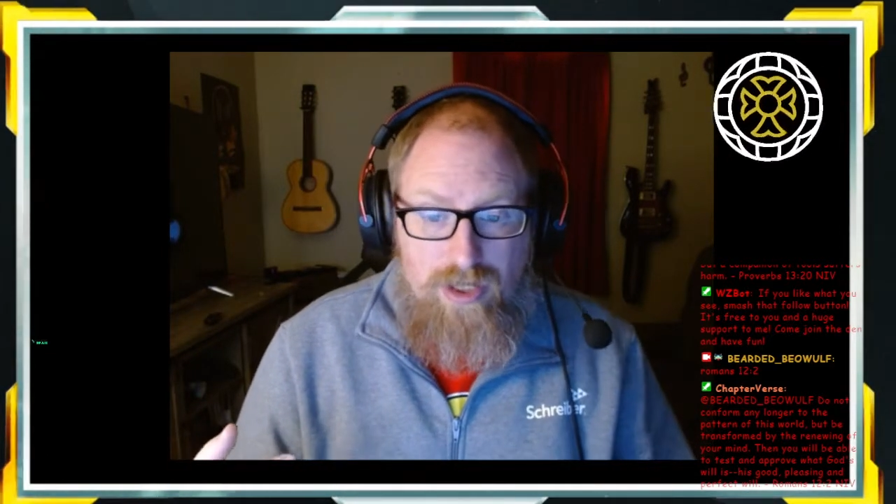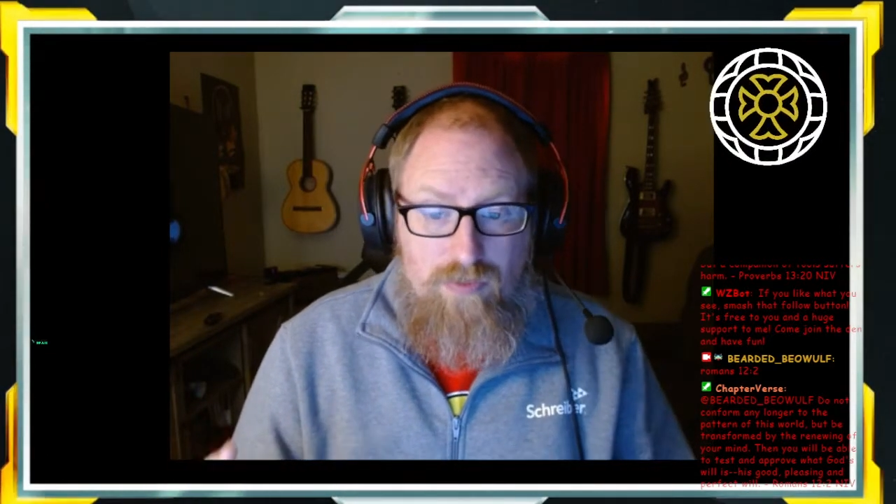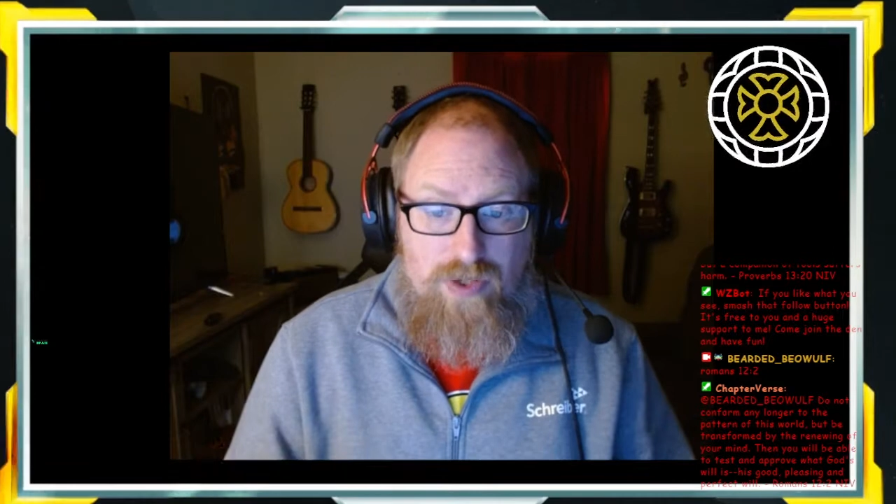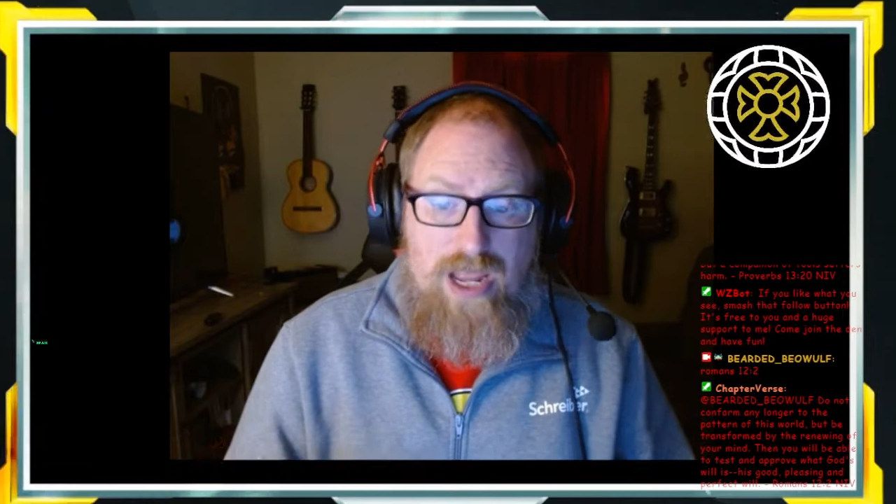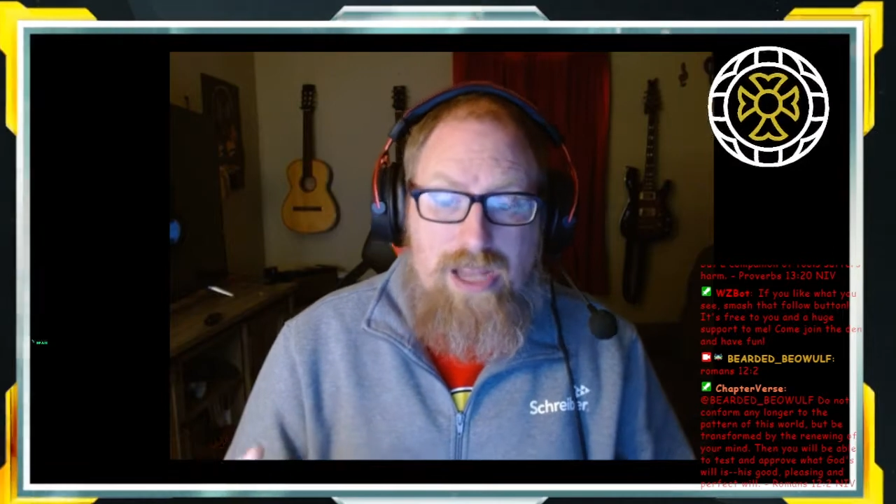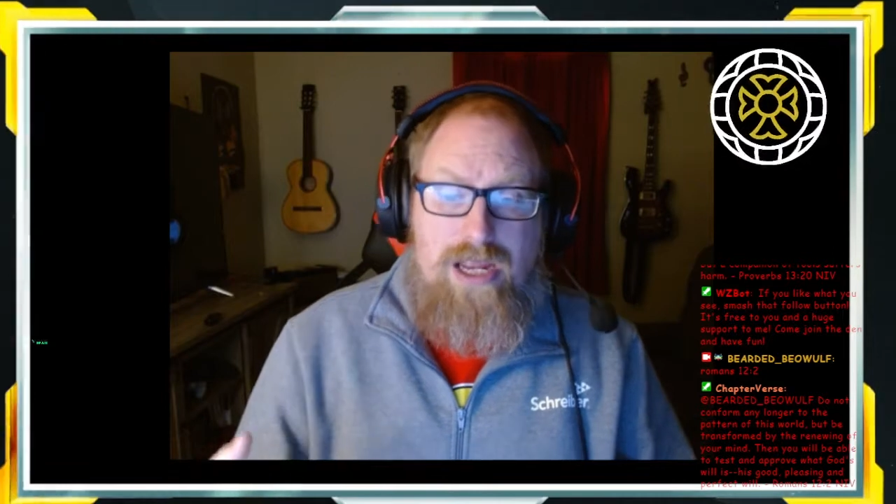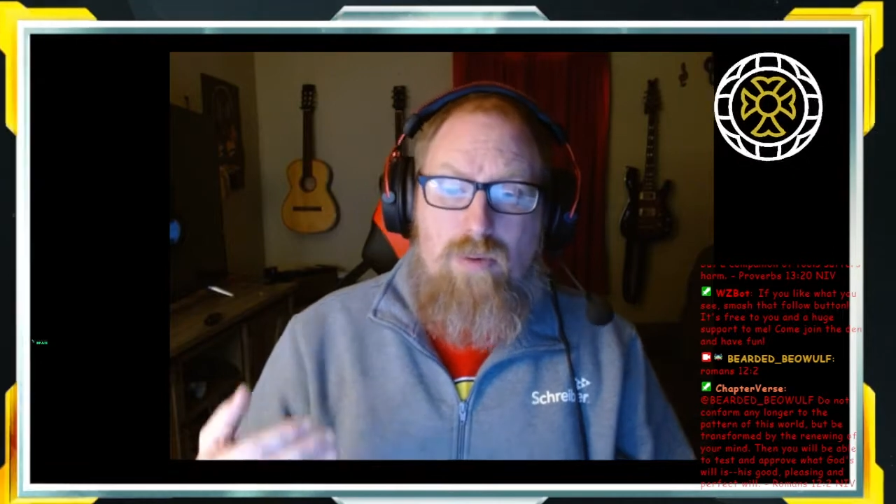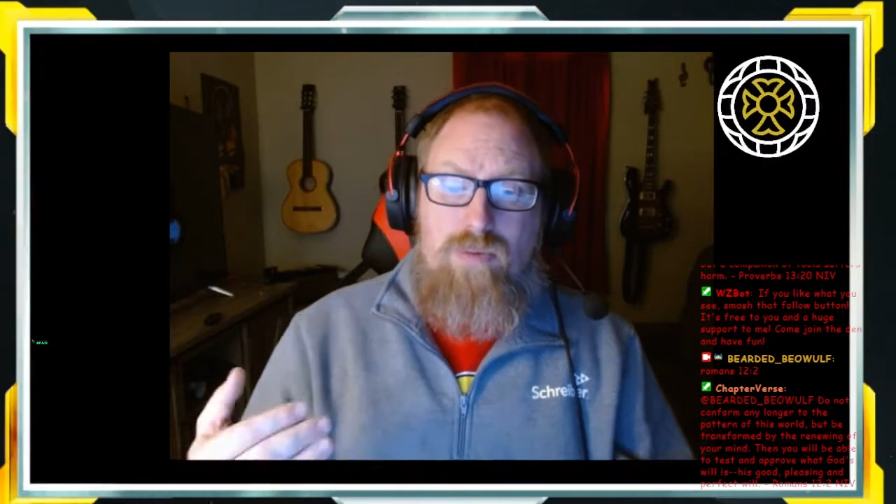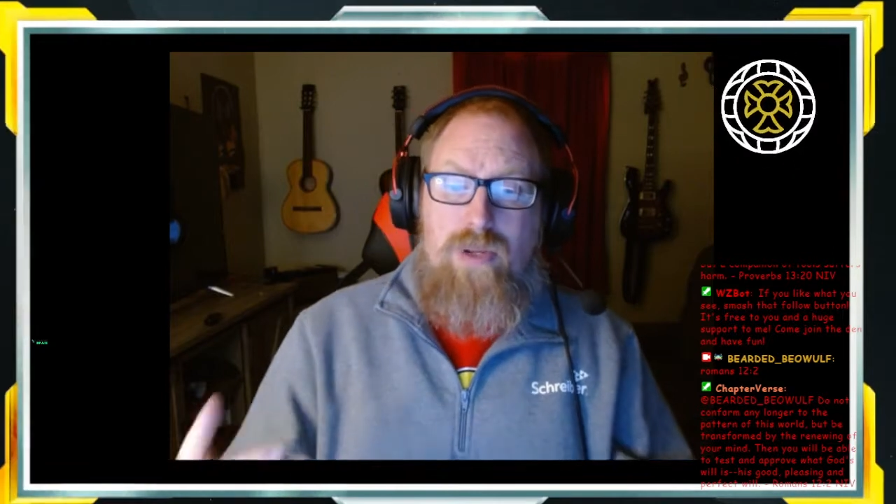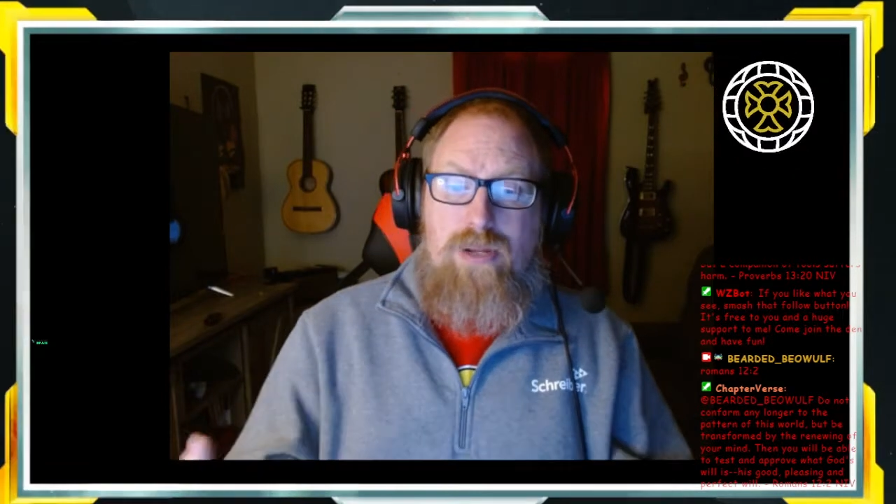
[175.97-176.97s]
If we hang
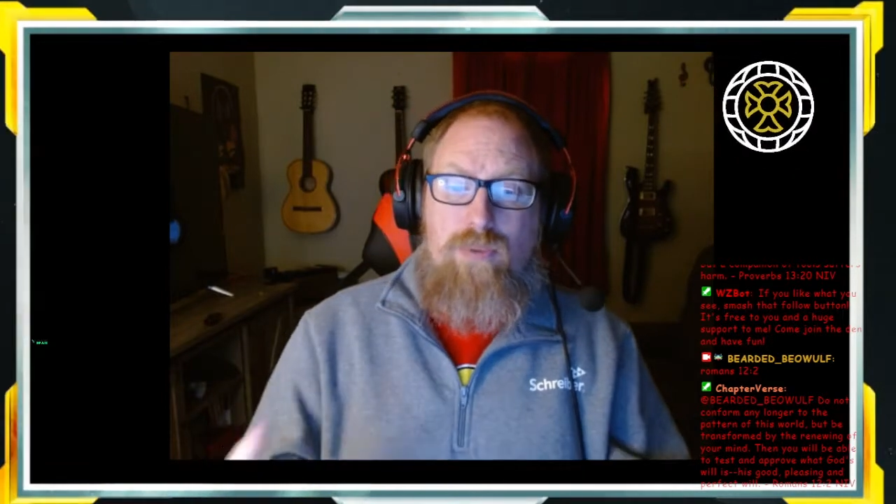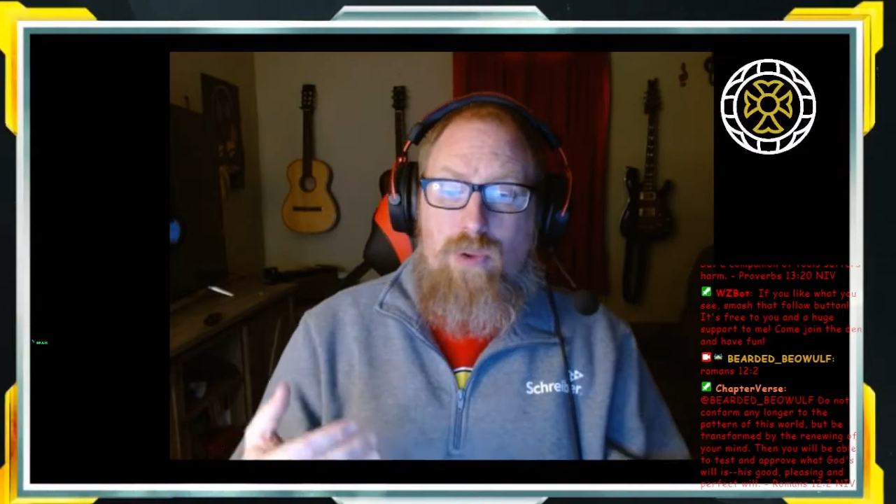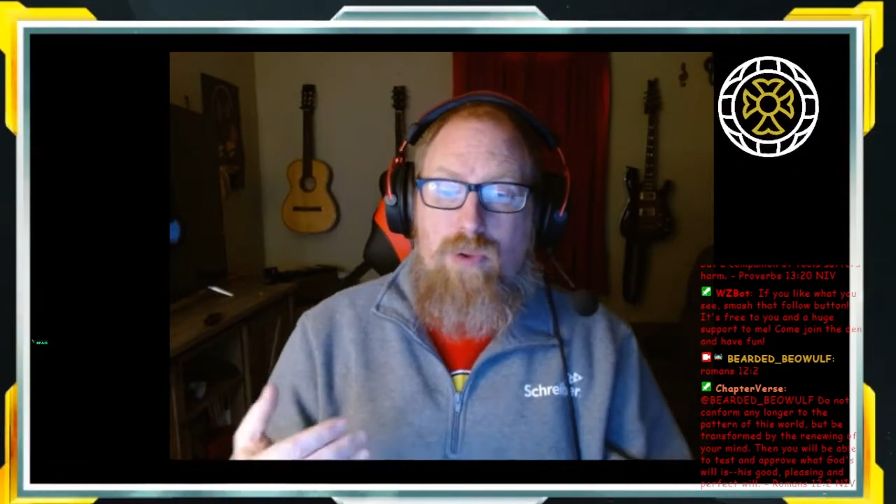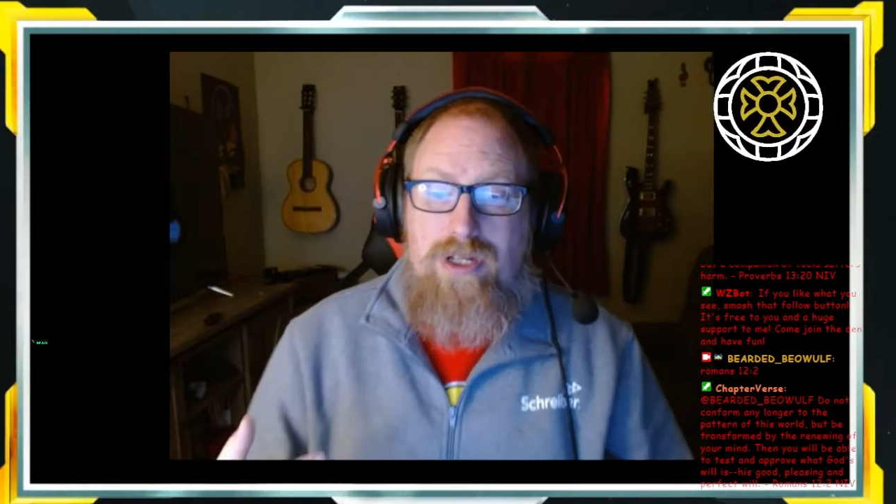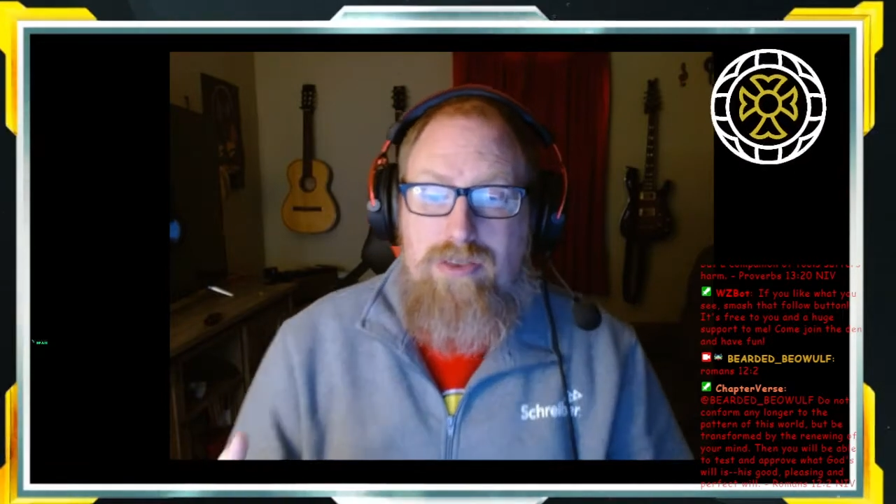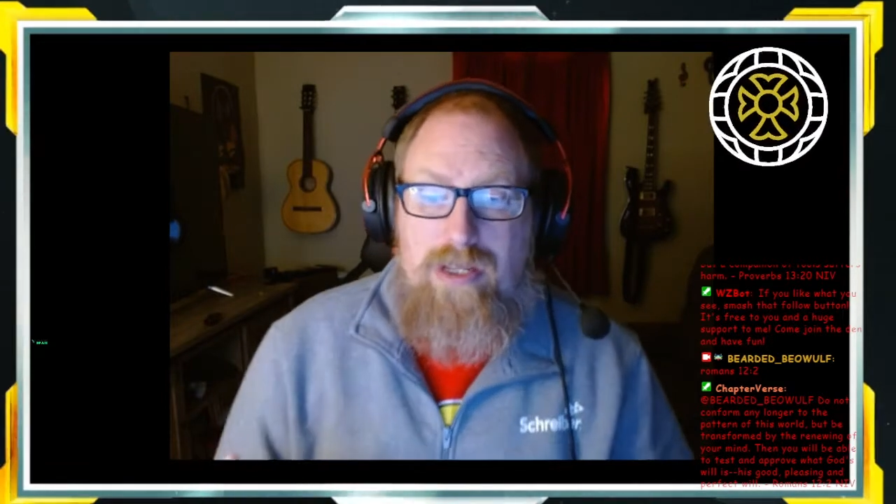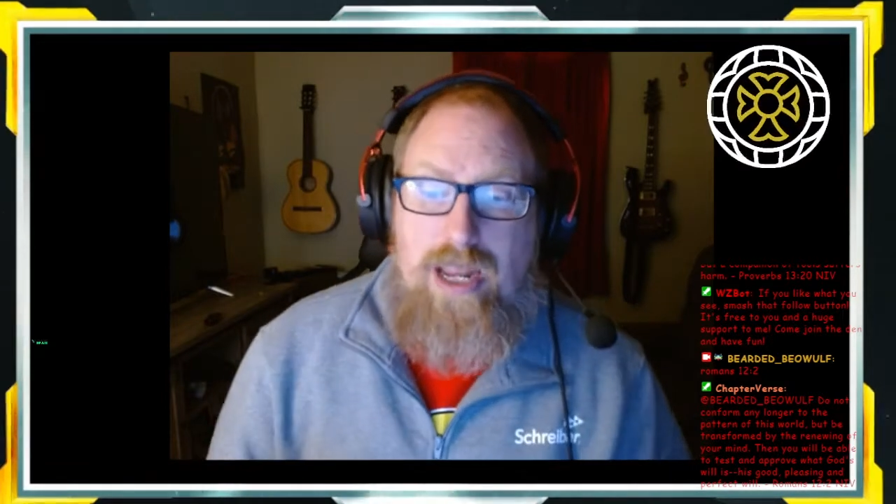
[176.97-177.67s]
out with people who look at the